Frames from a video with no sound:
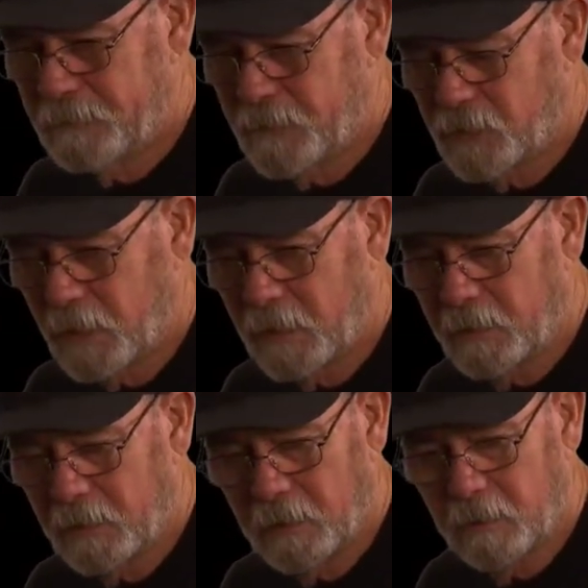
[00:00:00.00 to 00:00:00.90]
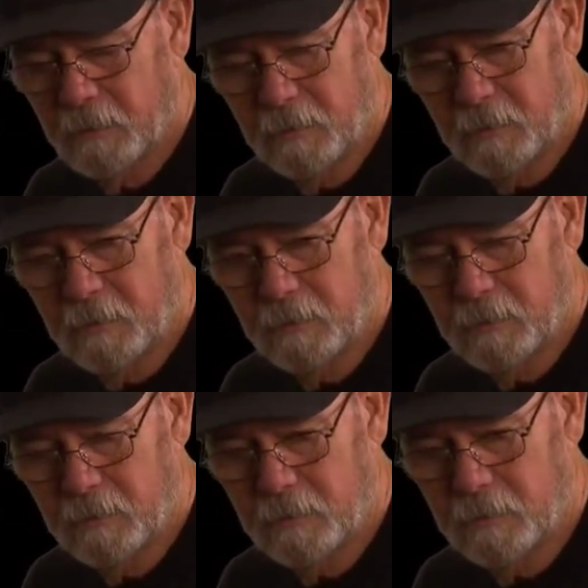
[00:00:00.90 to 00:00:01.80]
tried to
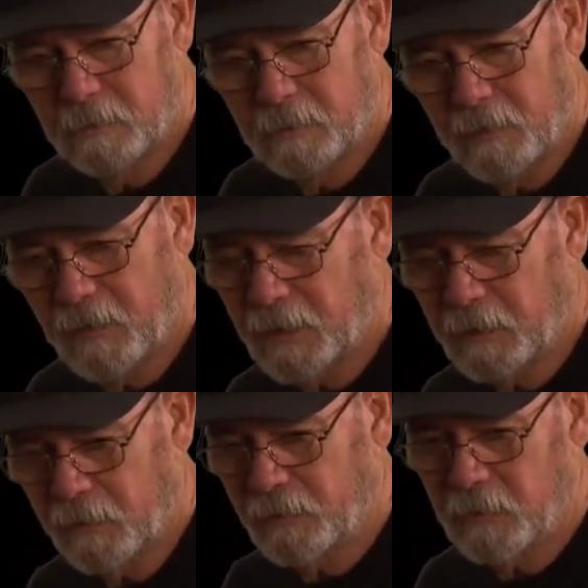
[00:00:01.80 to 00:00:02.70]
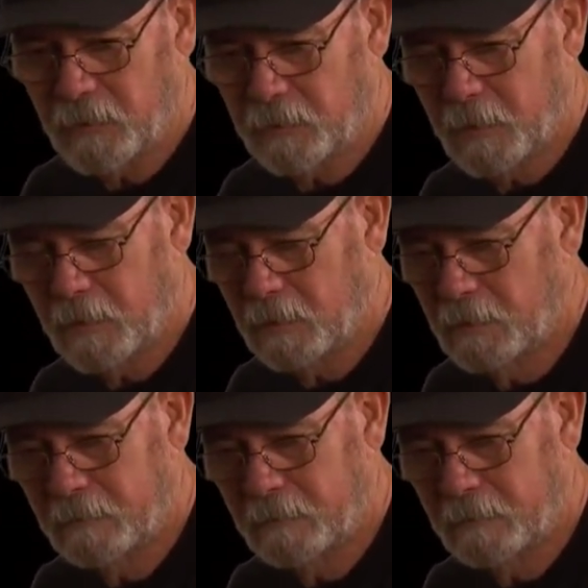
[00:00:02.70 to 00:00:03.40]
think it through and